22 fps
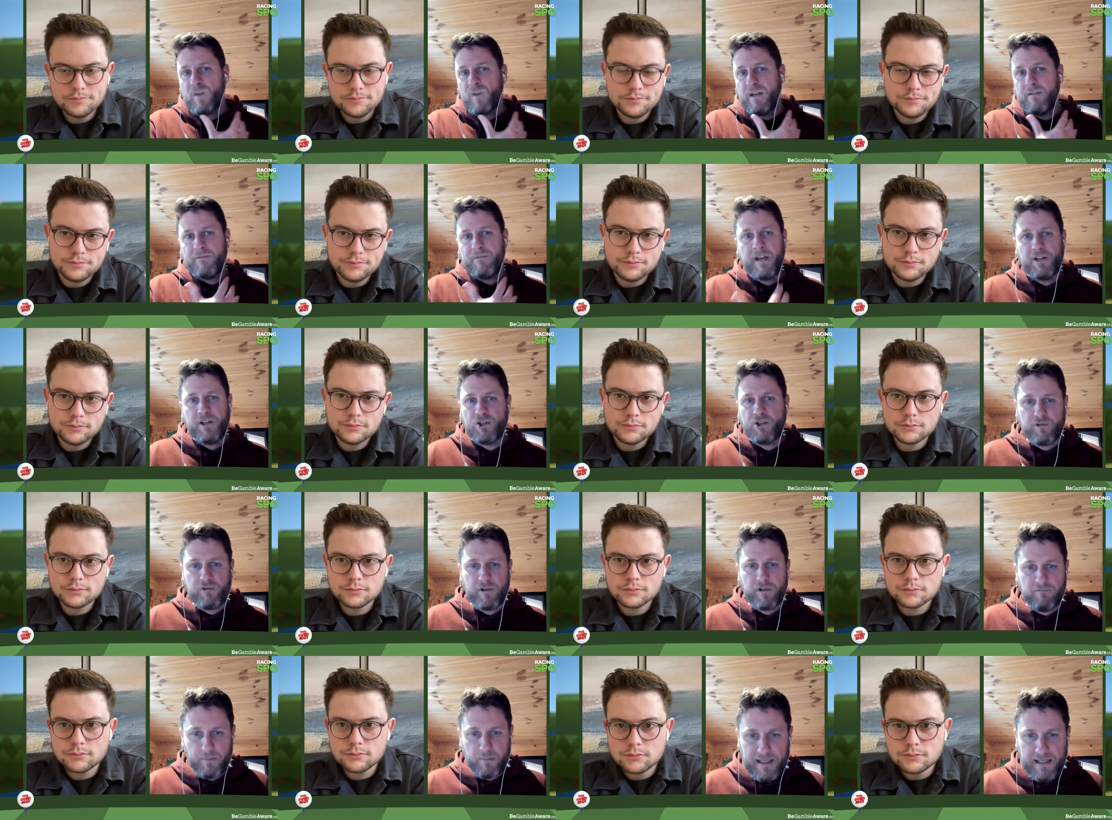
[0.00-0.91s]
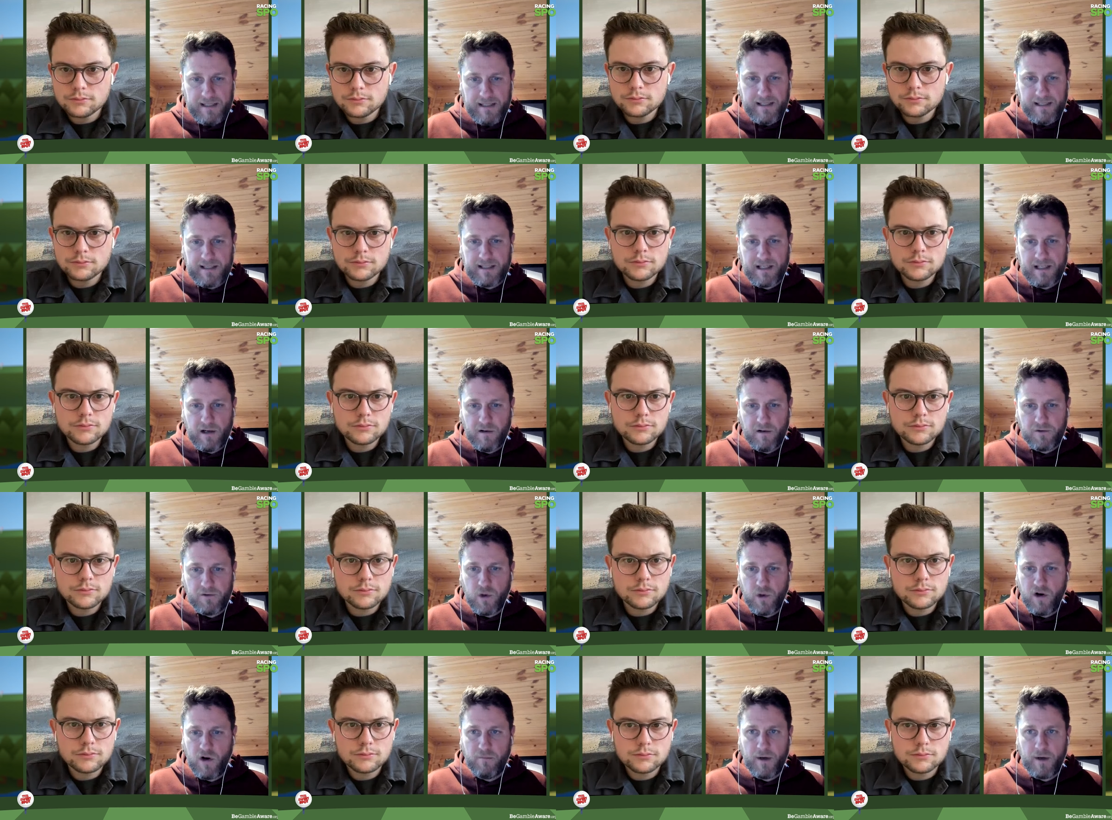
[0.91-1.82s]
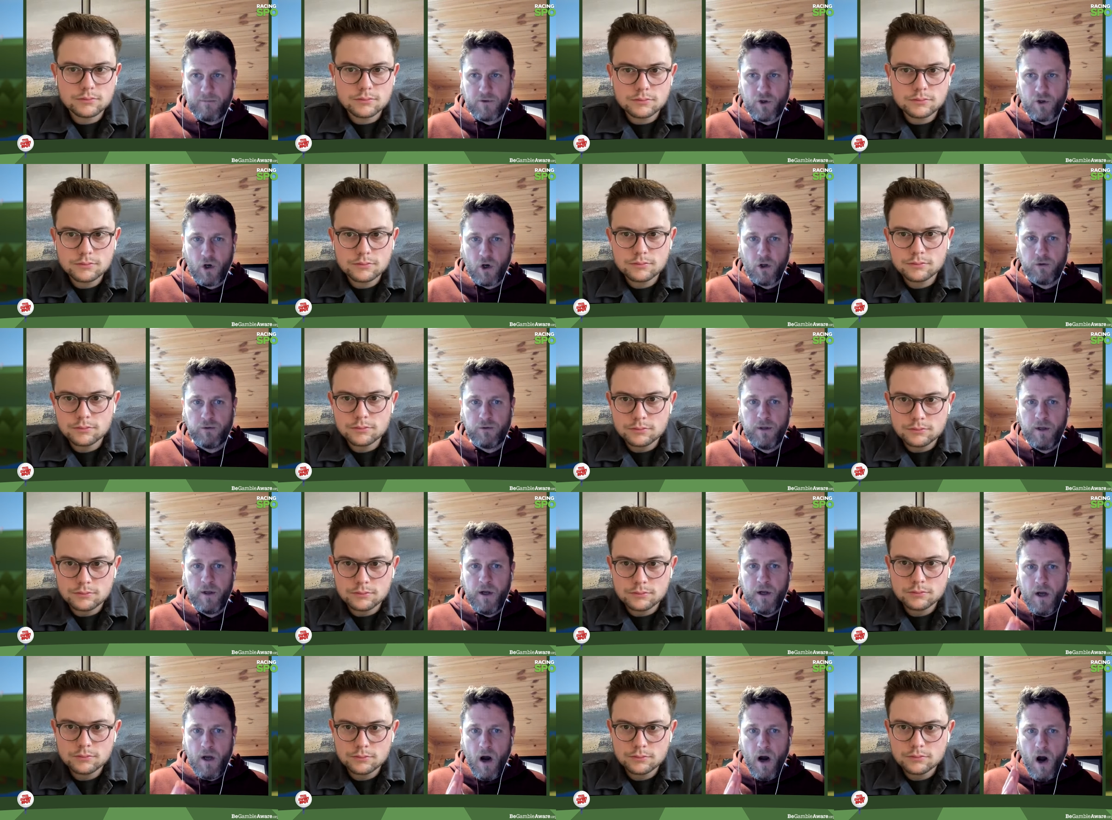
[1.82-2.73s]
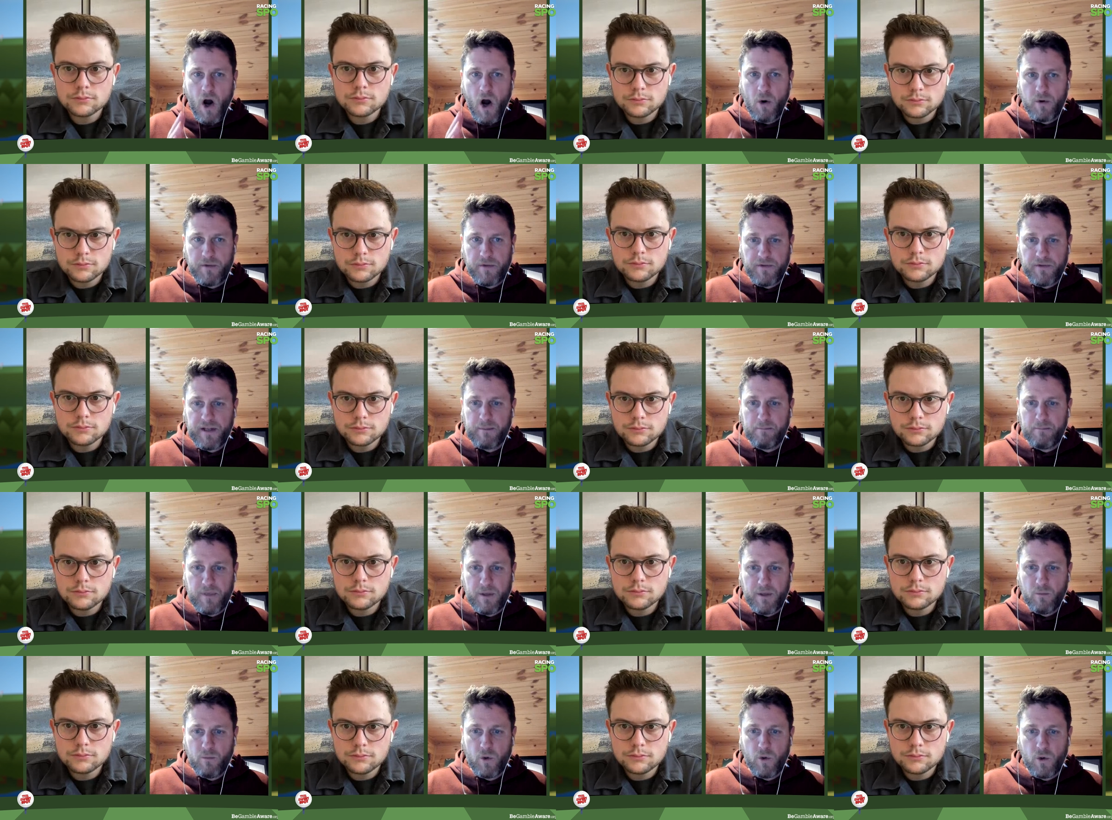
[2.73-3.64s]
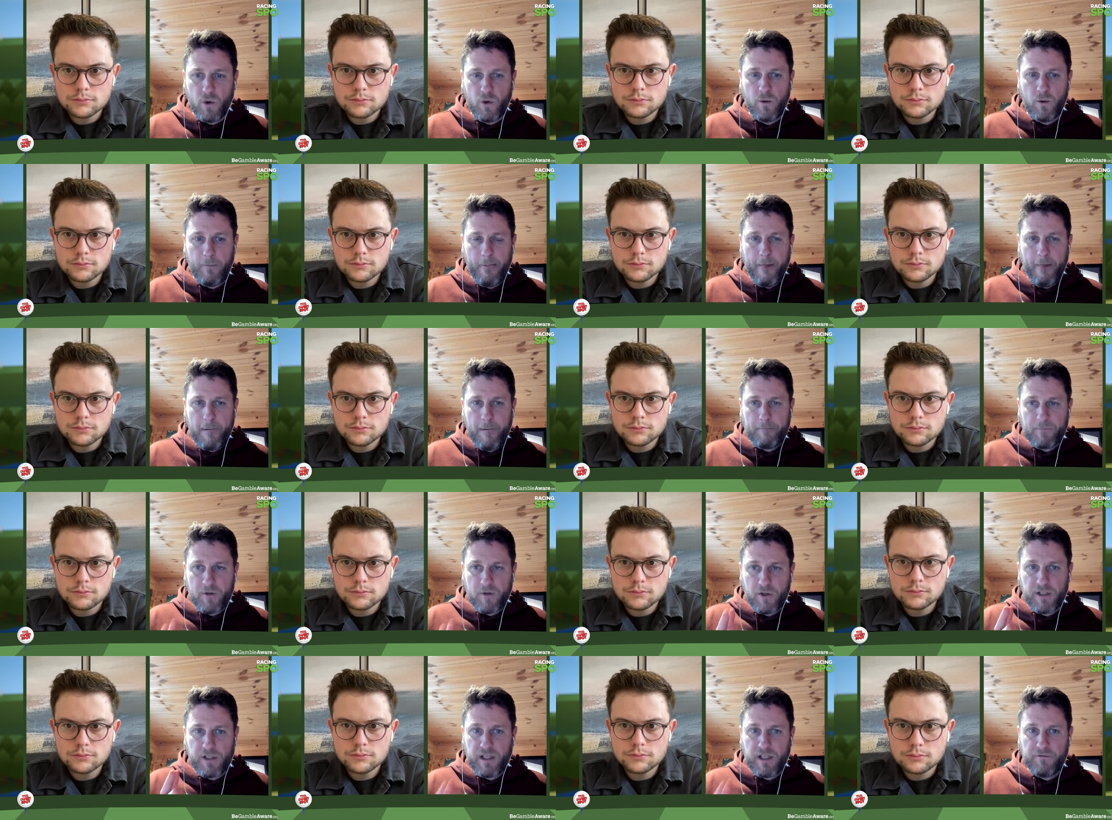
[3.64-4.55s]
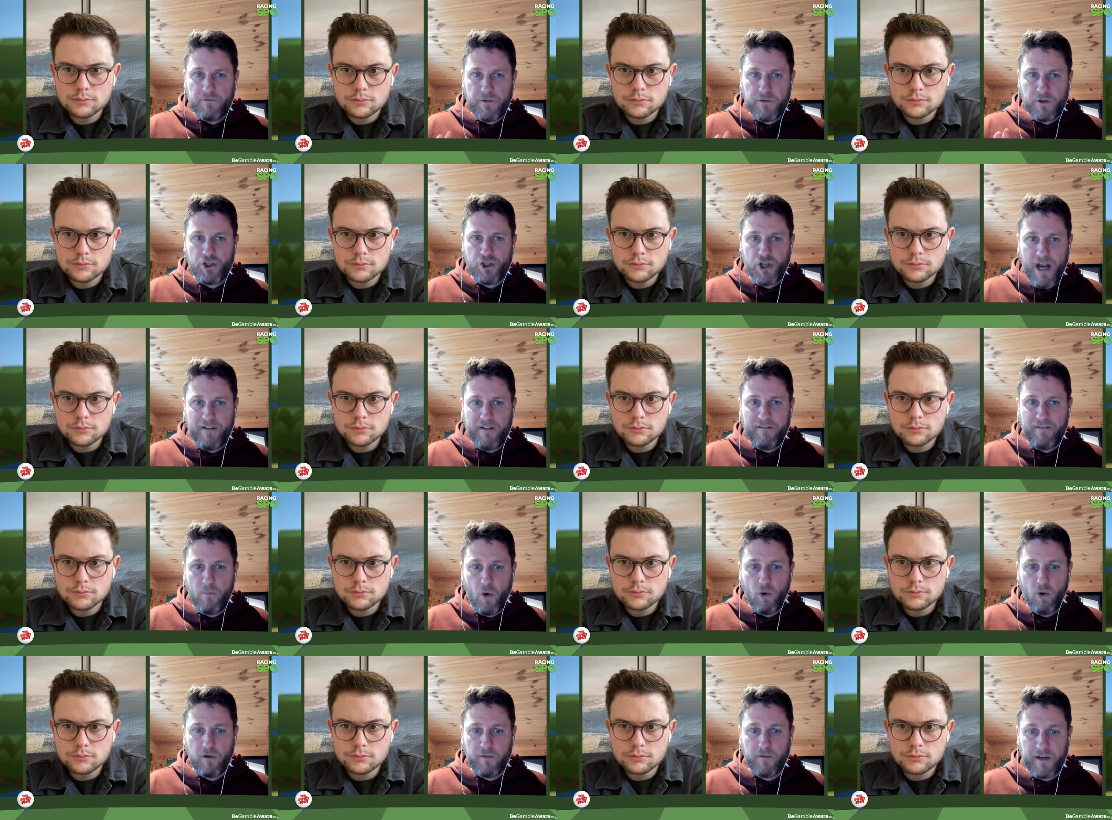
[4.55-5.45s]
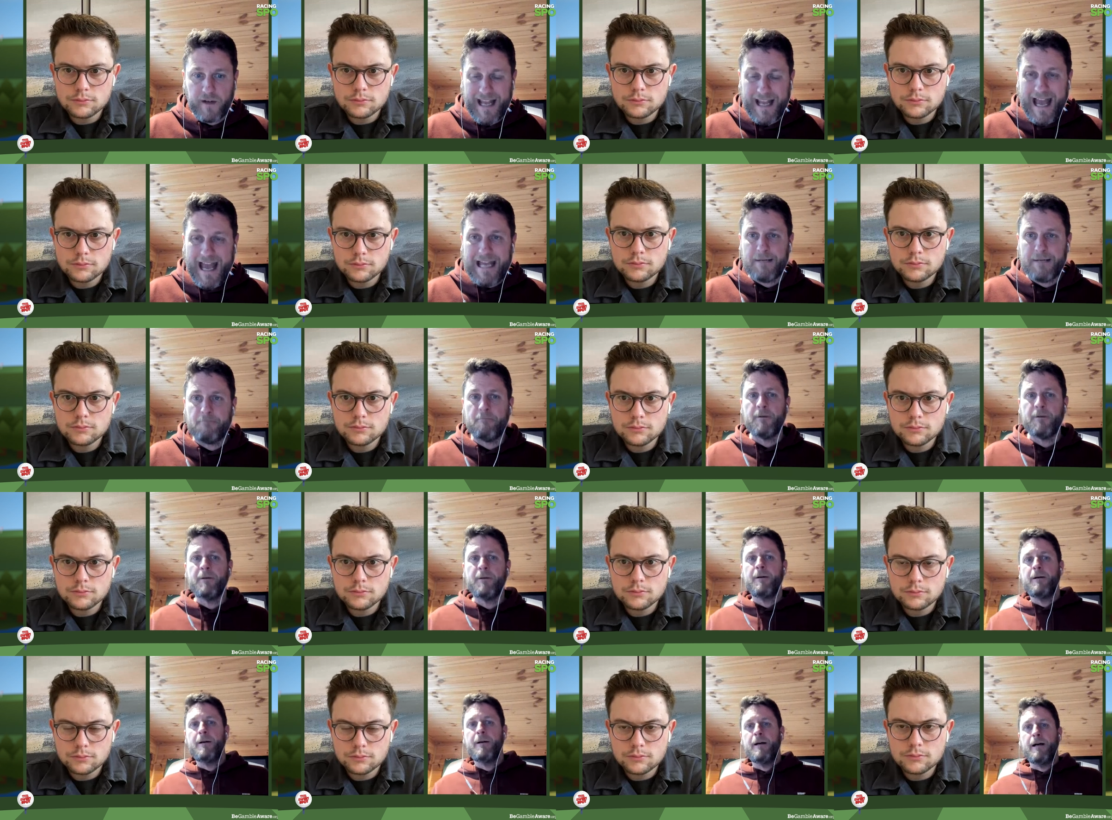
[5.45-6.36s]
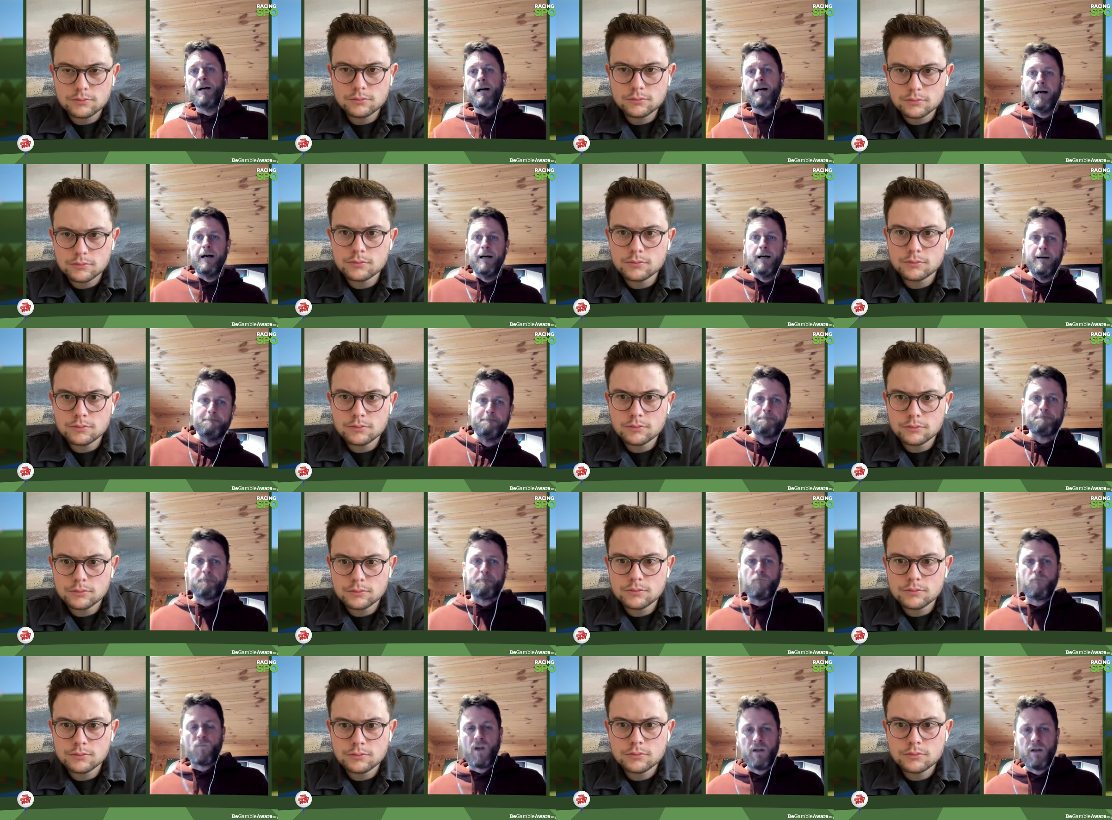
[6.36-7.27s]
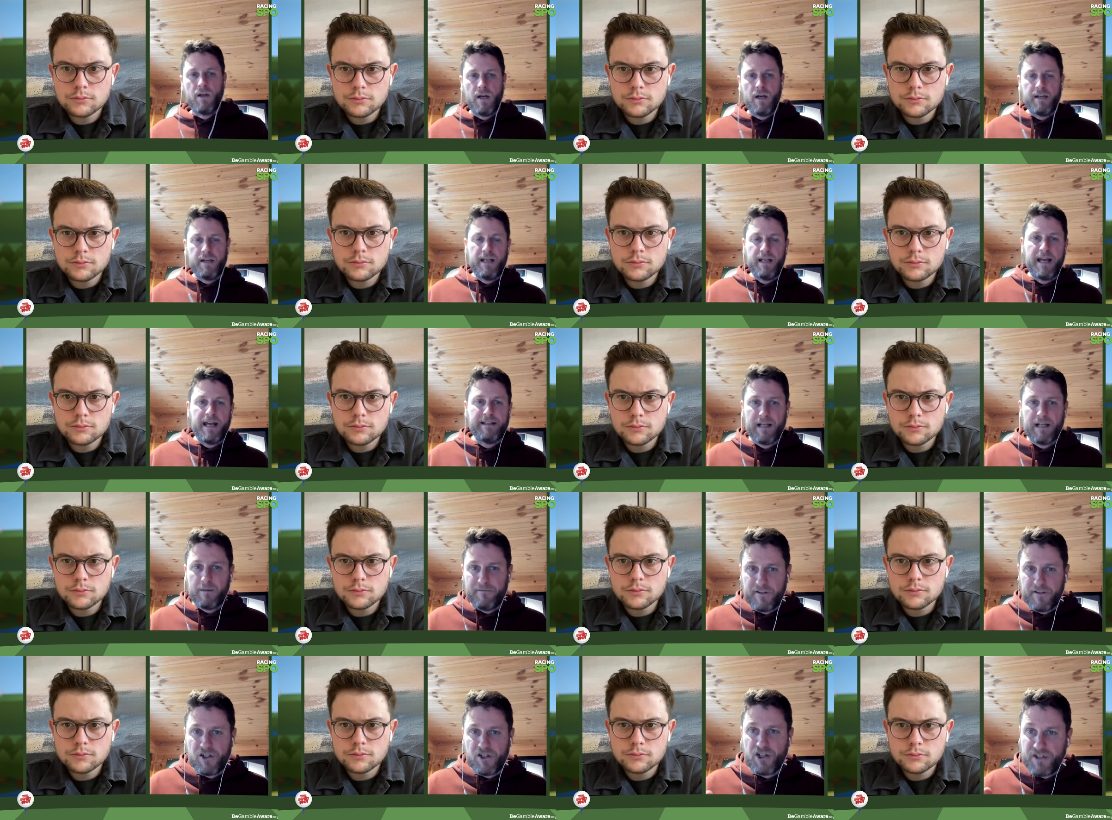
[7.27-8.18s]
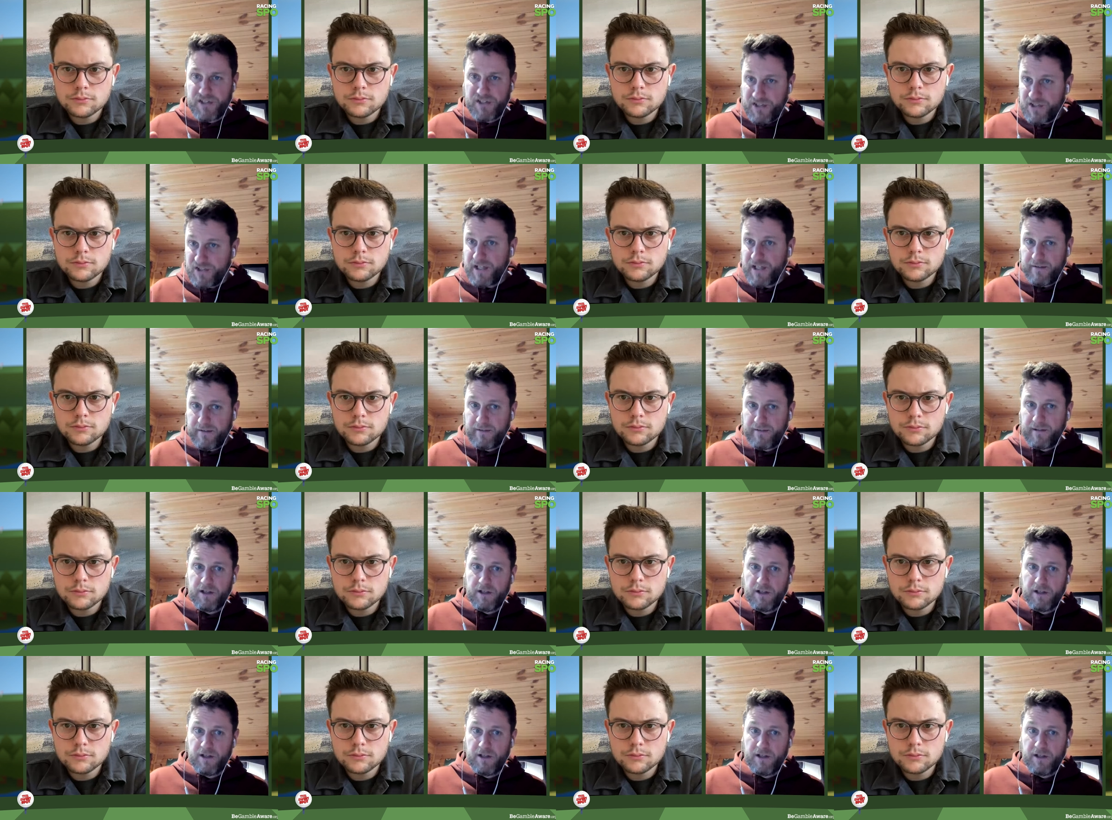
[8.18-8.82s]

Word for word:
Speaker 1: If history repeats itself 12 months on, I would think Min Woo can give the chef more of a game. Um, yeah, he ended up finishing sixth